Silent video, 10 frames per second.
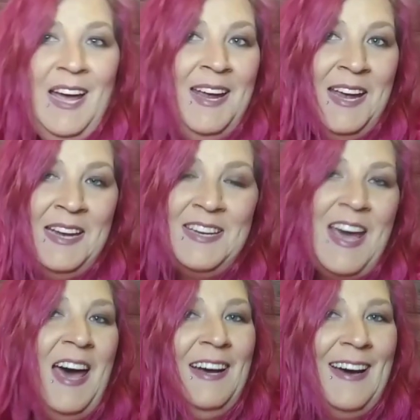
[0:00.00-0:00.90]
And
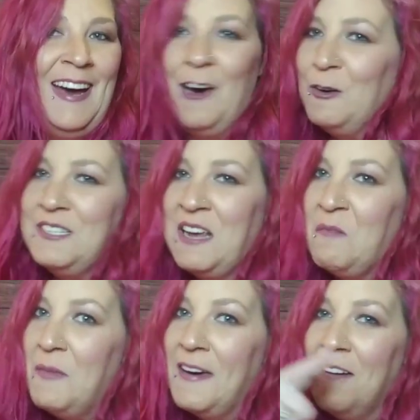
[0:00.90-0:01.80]
yeah, I always have
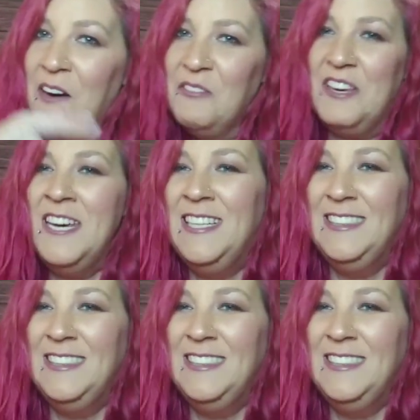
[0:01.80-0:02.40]
my coffee.